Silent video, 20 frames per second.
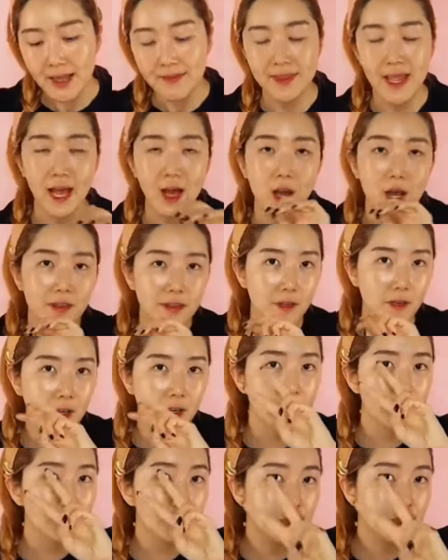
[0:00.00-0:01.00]
Now, there
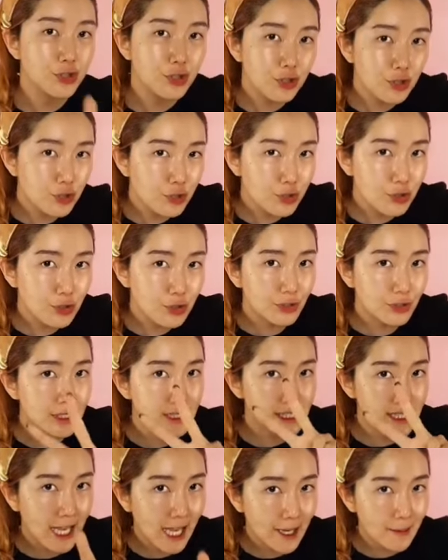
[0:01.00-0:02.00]
are two
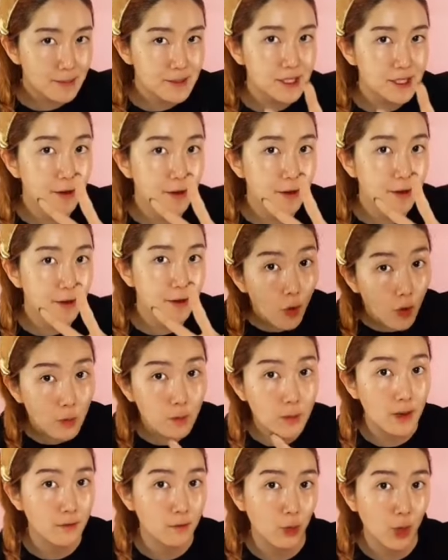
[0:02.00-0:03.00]
types of
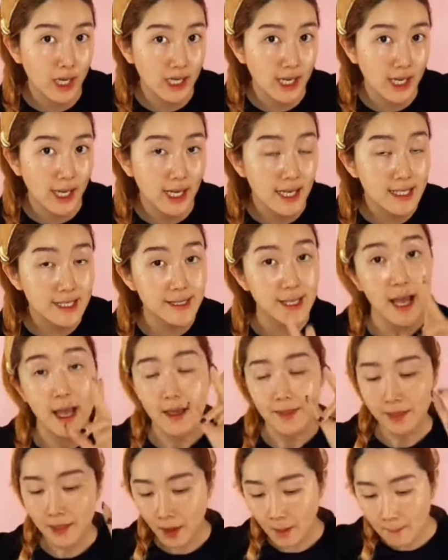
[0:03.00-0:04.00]
form of whiteheads.
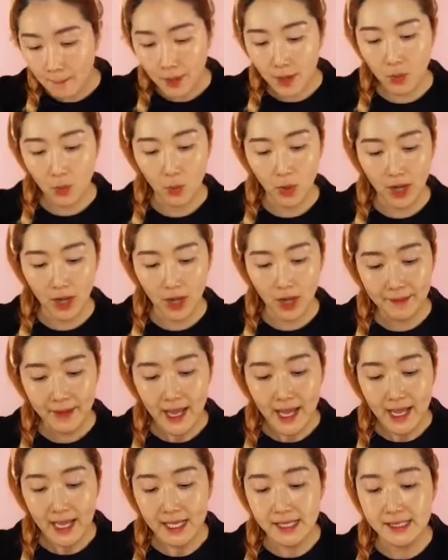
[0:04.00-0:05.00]
Number one,
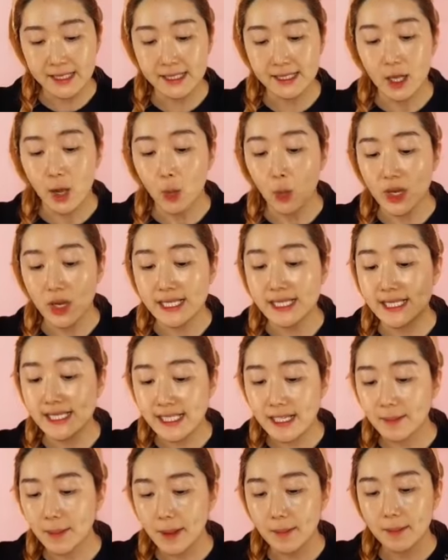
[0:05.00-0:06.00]
it's when
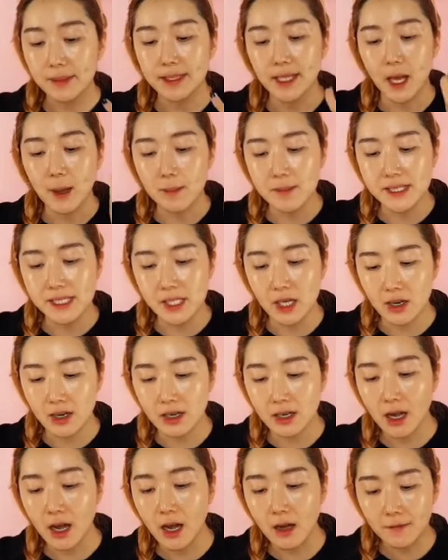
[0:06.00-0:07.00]
sebum lumps
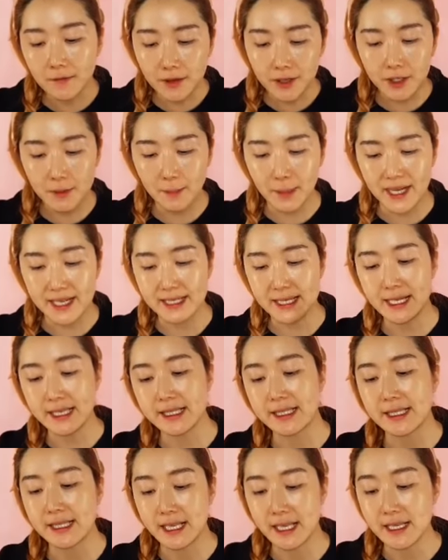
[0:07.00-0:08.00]
are covered by
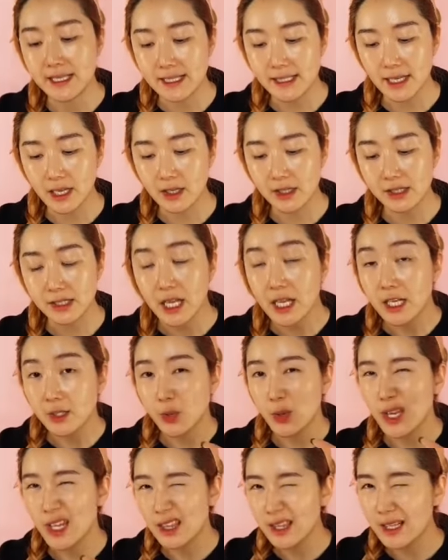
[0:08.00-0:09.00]
dead skin cells,
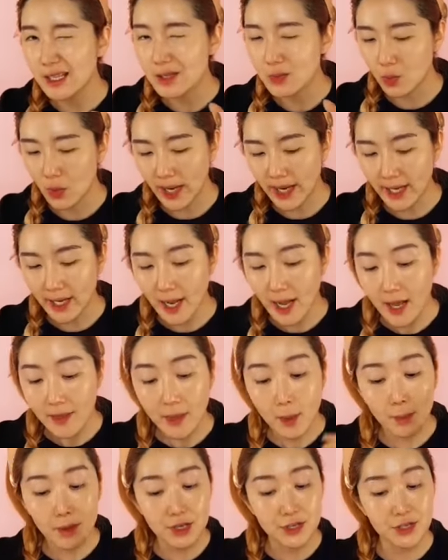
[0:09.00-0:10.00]
so it looks white.
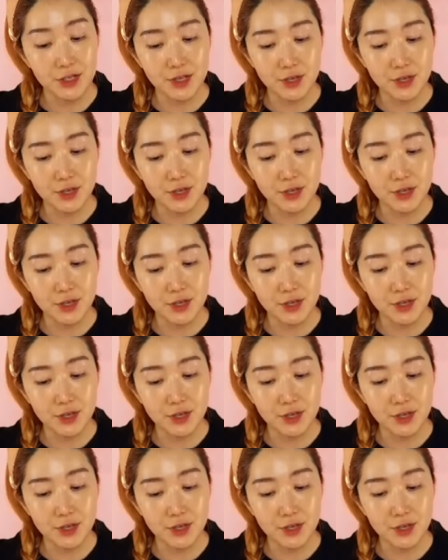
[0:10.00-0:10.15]
Number